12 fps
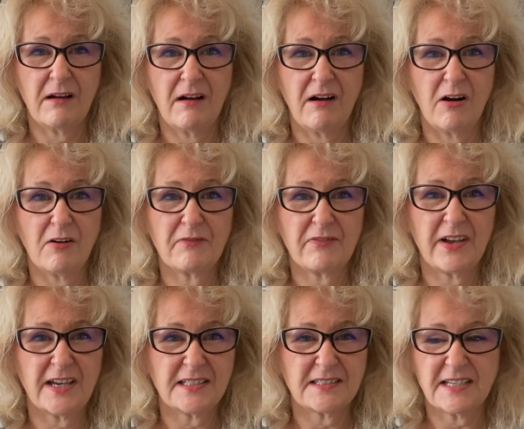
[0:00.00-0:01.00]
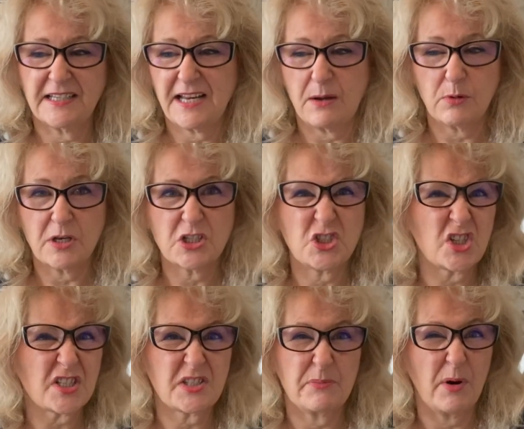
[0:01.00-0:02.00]
half and I will
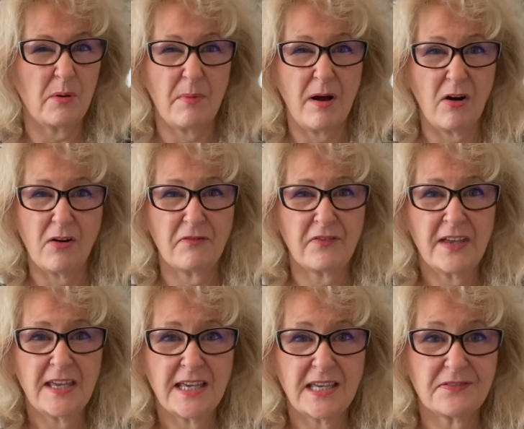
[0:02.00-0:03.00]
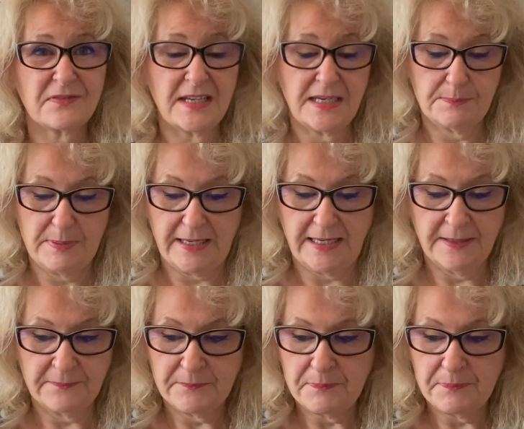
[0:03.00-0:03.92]
adjust the bottom half if need be,